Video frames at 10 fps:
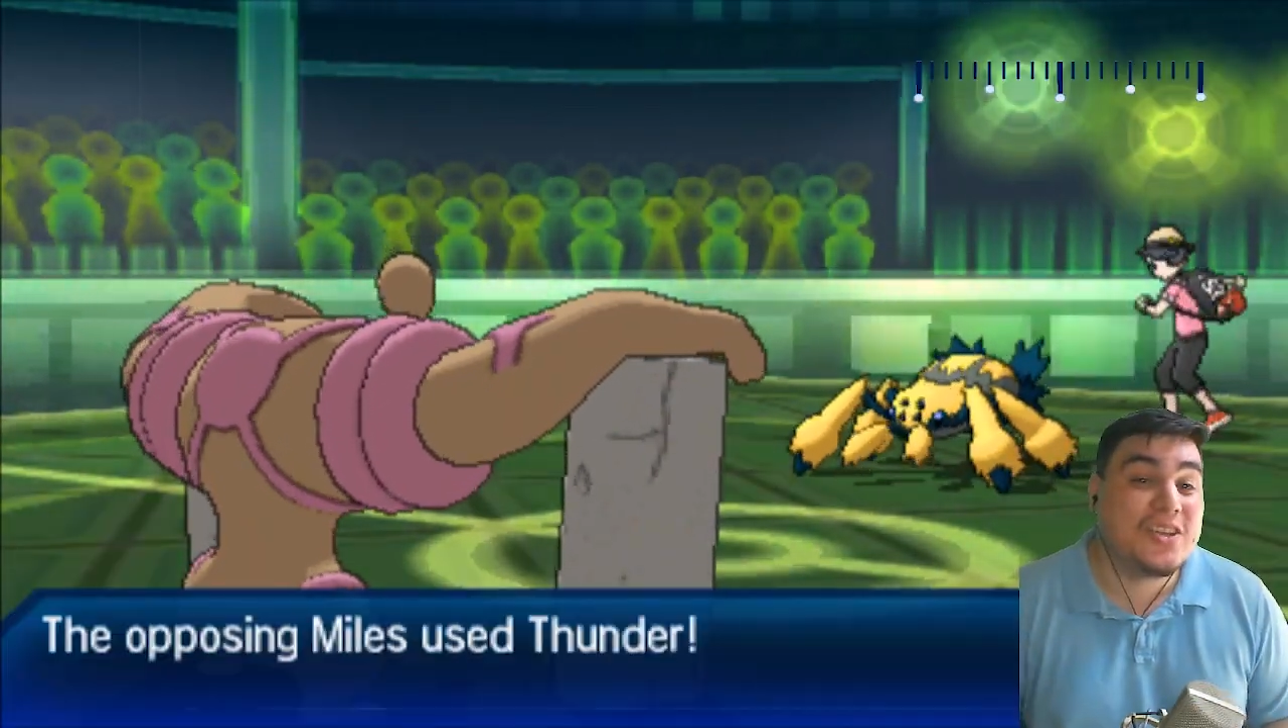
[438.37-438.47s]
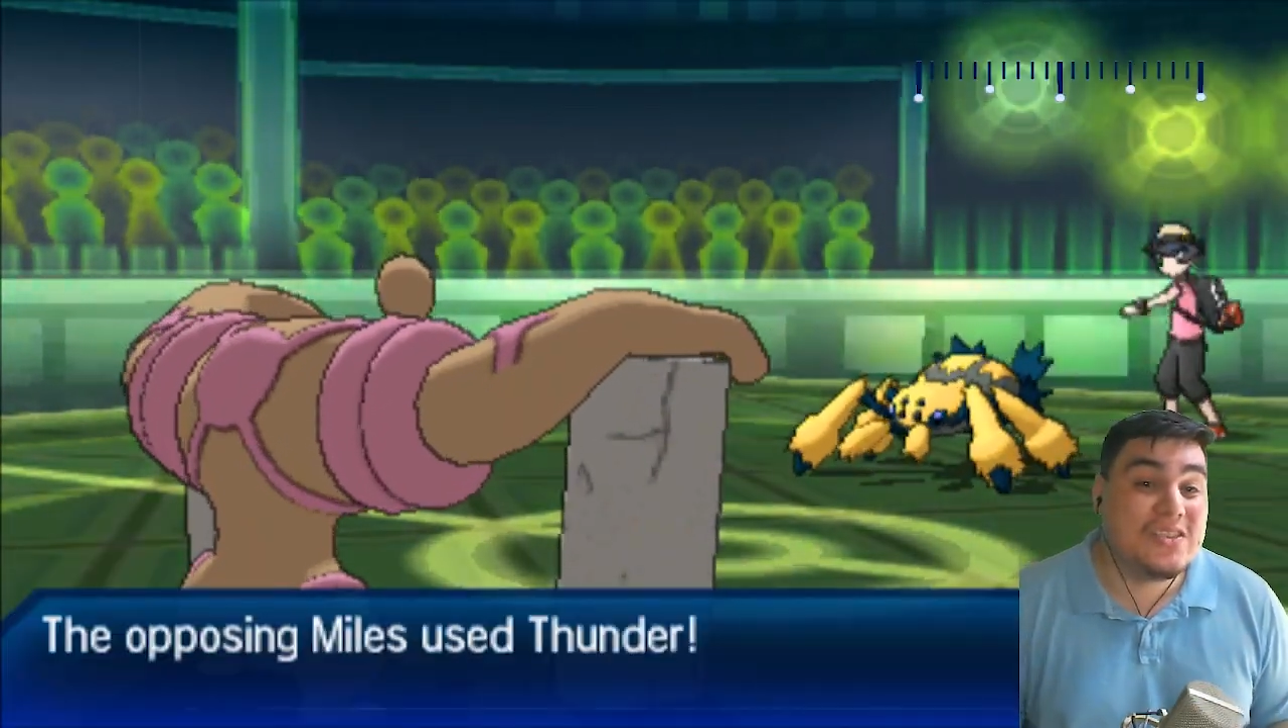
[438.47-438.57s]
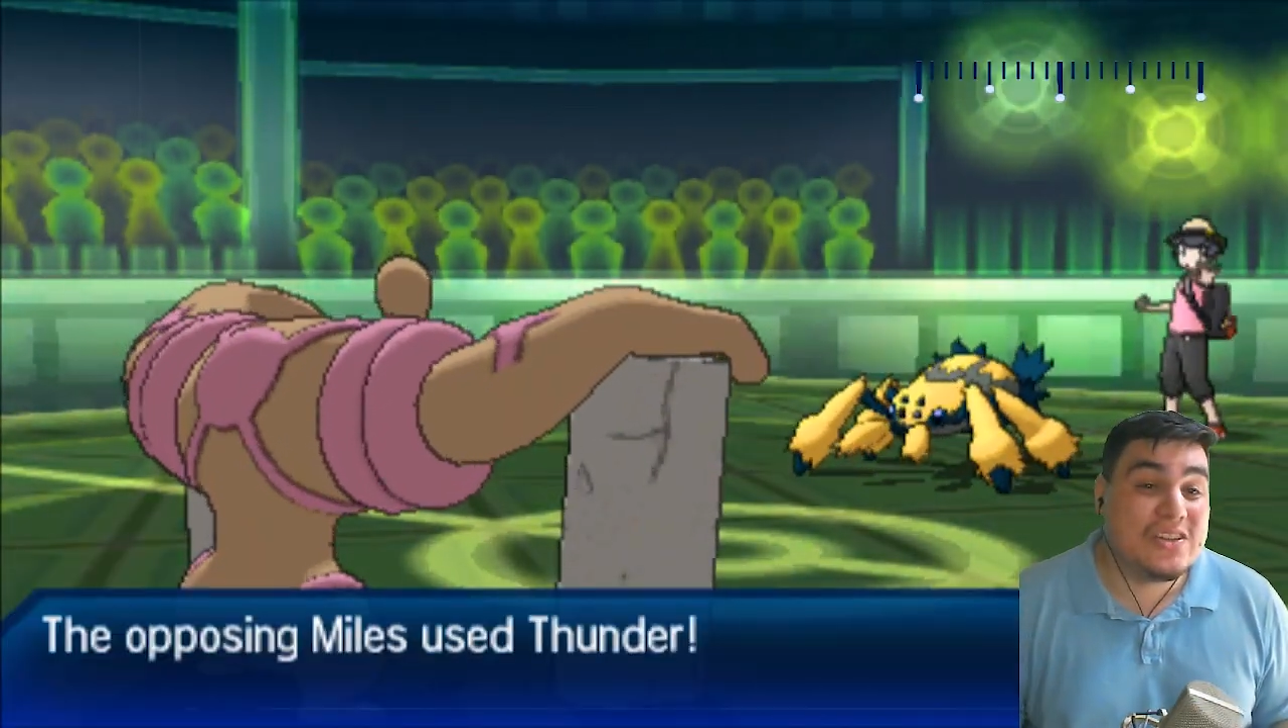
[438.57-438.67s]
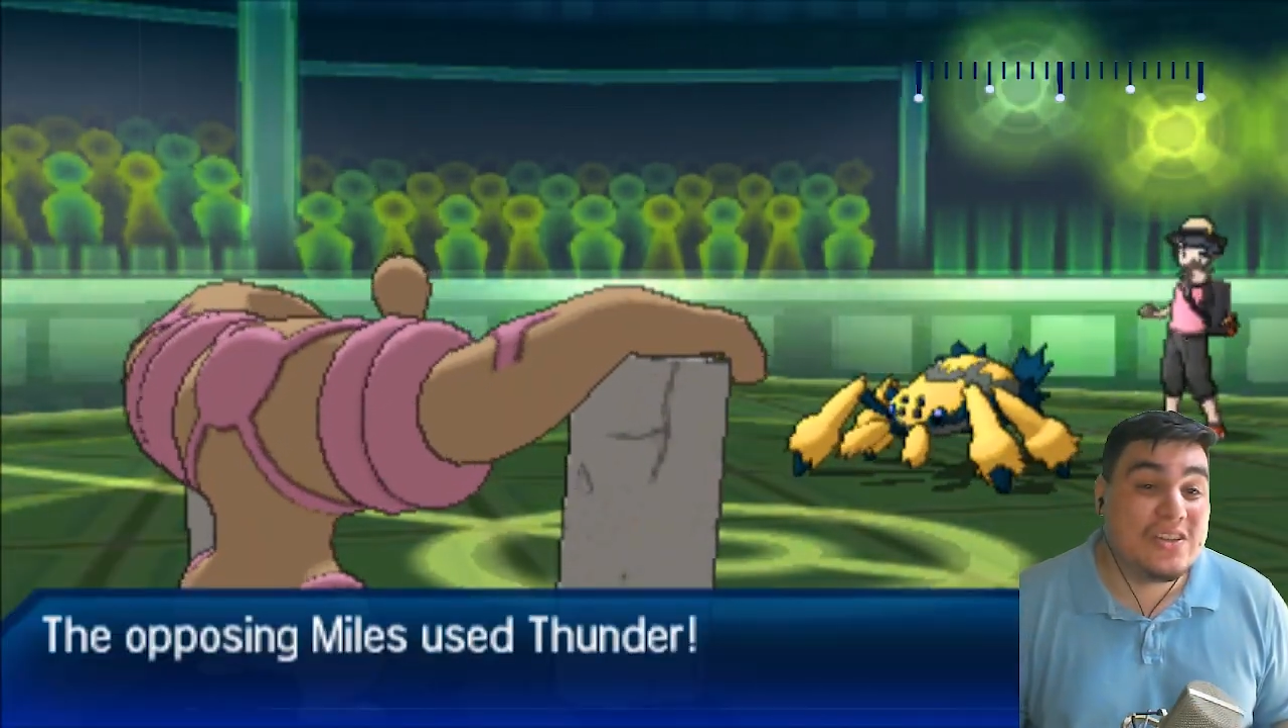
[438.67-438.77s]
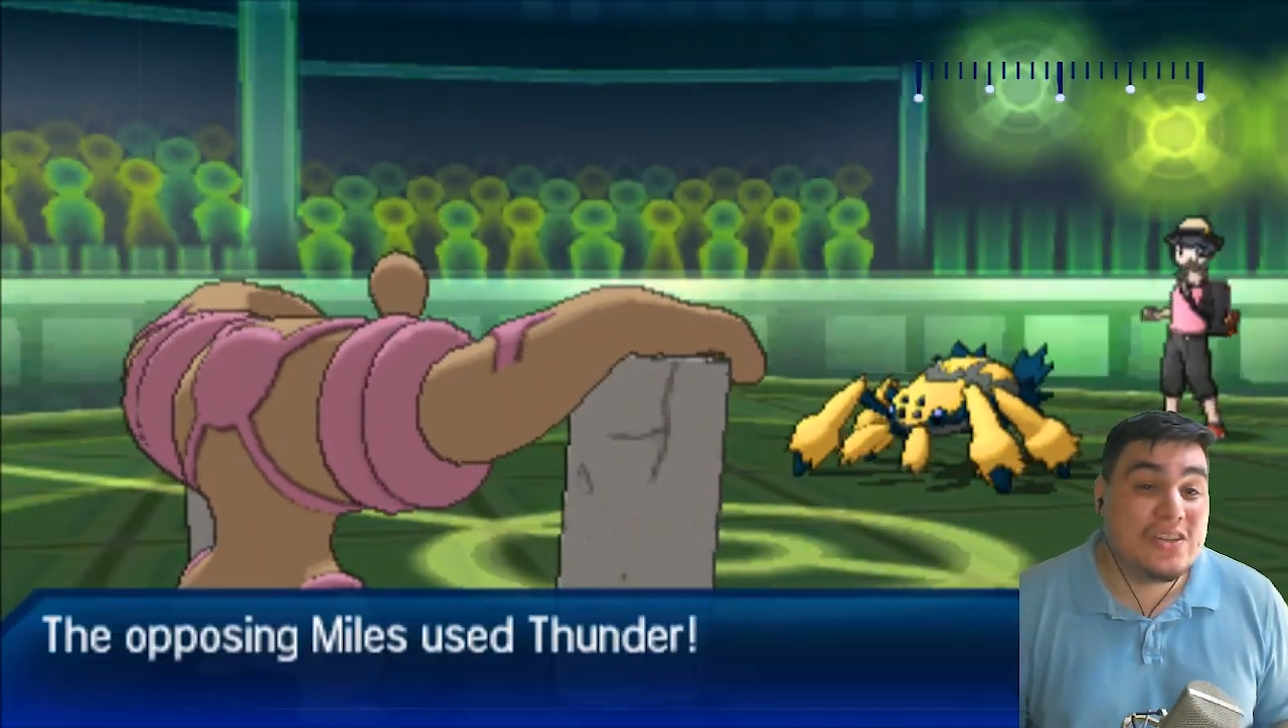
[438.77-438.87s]

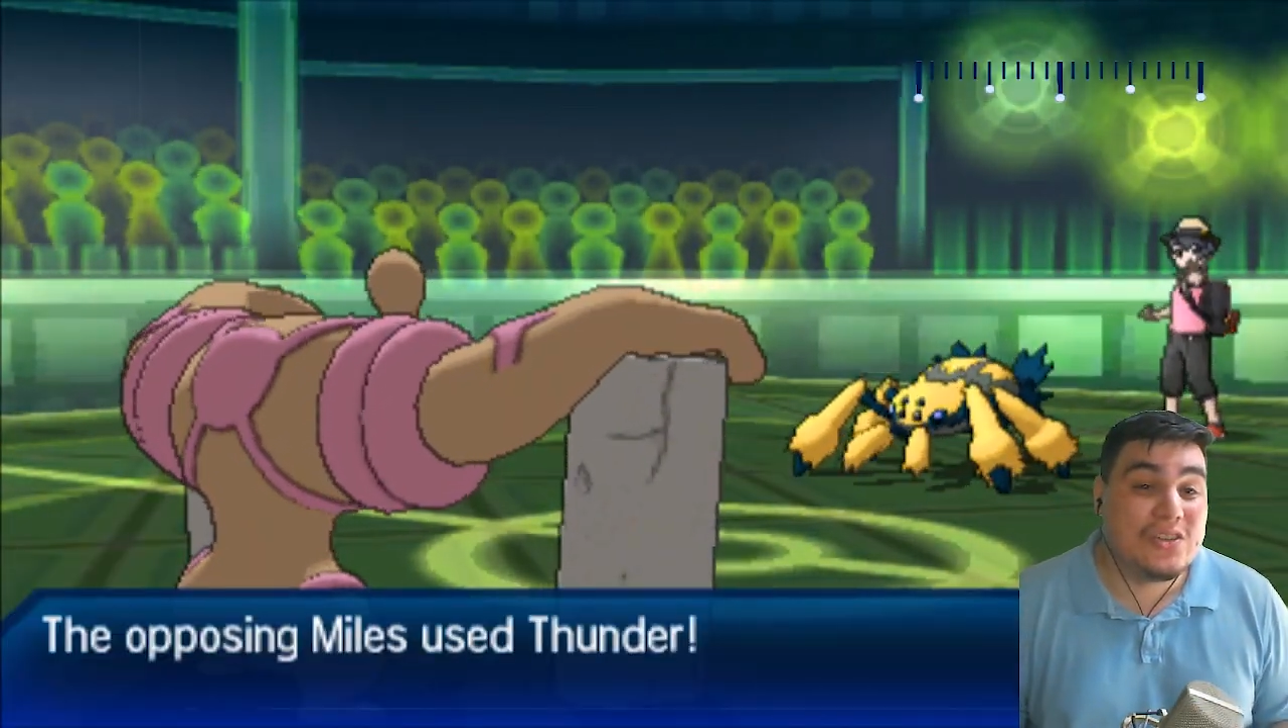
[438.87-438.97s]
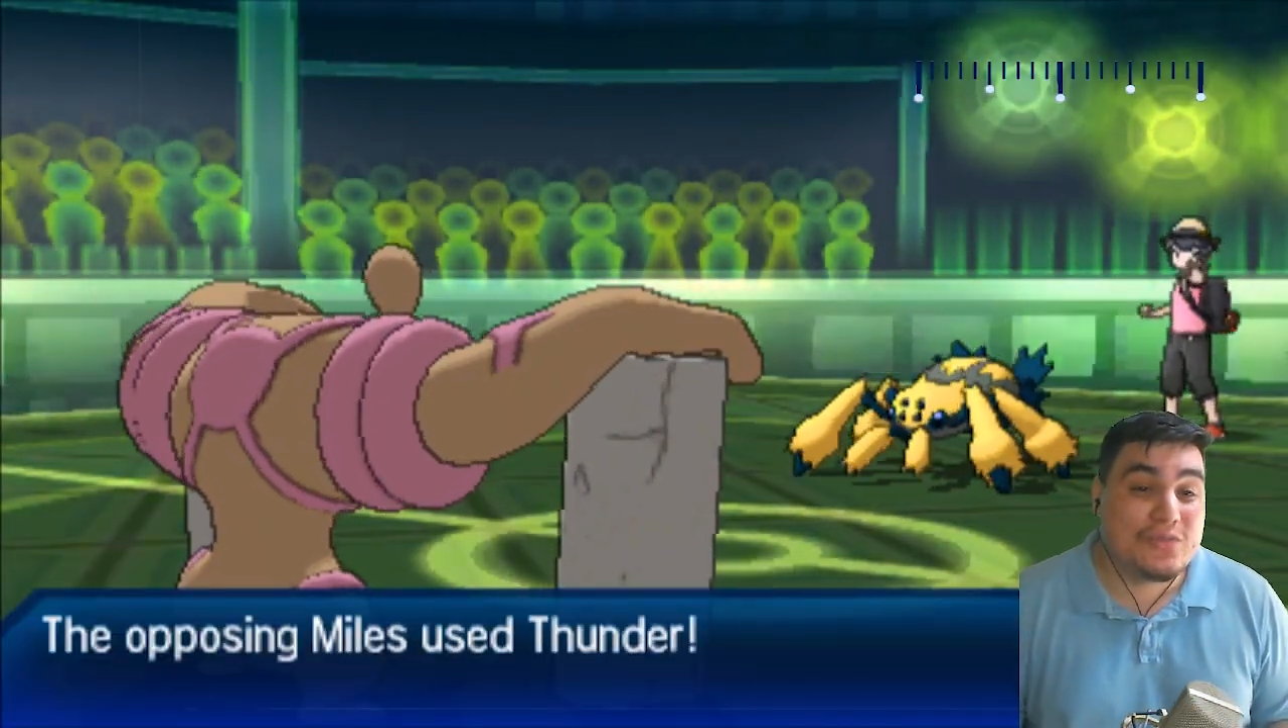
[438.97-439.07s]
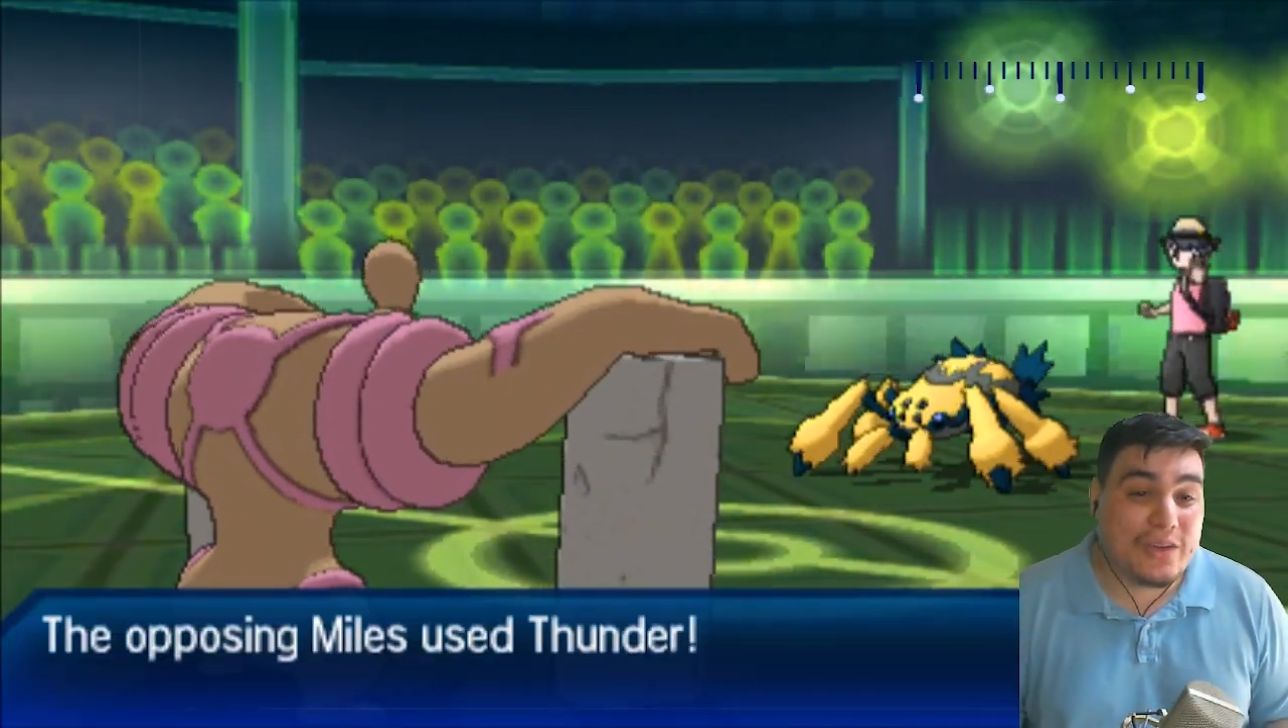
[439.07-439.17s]
is, is,